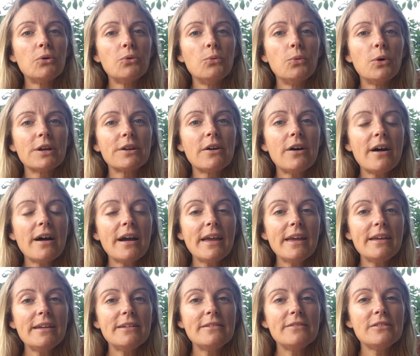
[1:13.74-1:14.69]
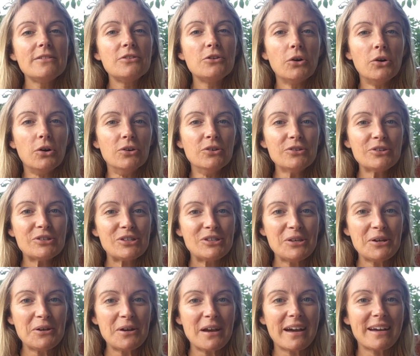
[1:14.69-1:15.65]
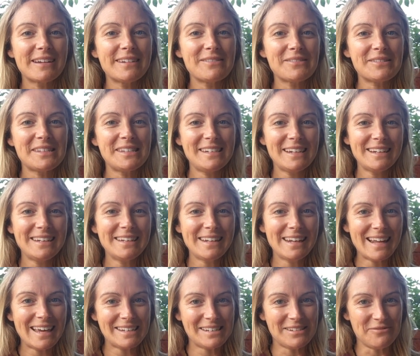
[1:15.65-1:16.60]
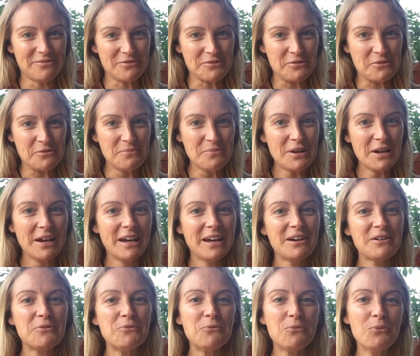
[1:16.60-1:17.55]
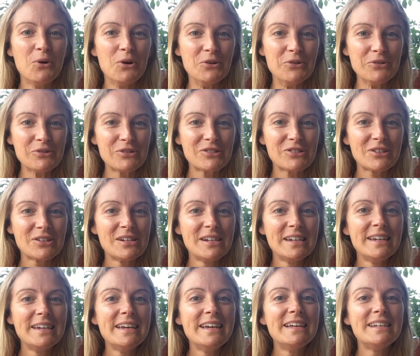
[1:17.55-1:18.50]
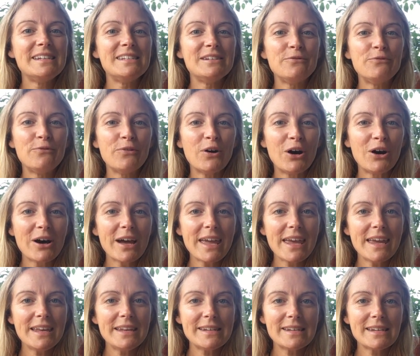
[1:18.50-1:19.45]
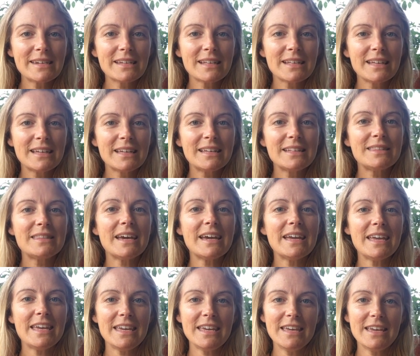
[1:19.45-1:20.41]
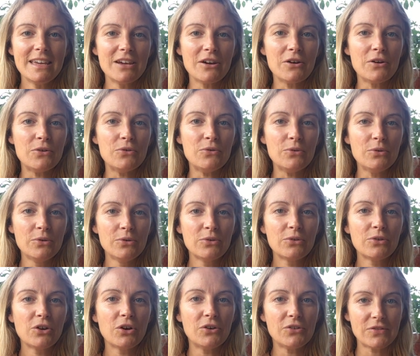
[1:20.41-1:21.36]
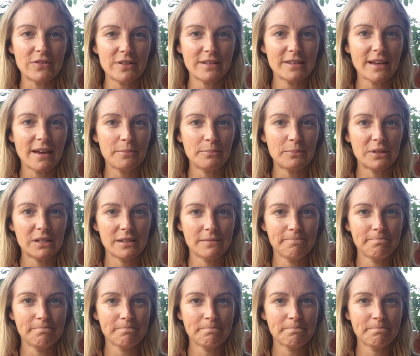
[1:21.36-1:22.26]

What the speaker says: what I got, and it was still in letter form, was define the ego concept.